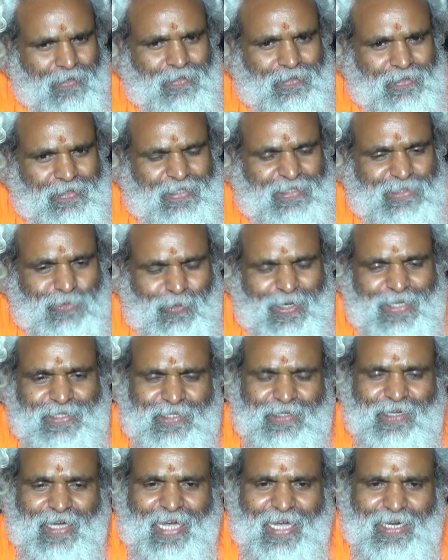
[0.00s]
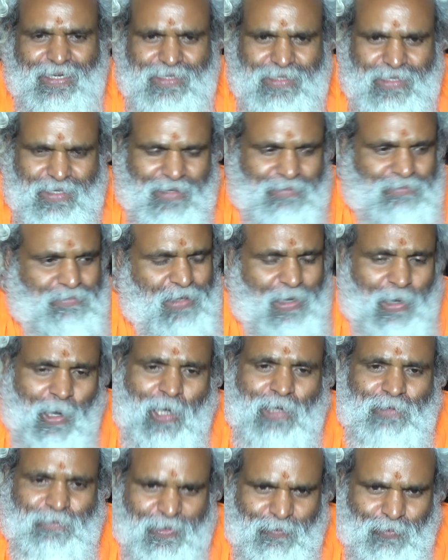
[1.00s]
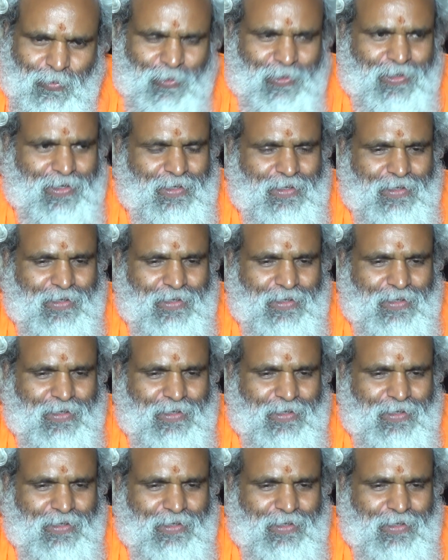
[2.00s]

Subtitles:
this was ashram long before.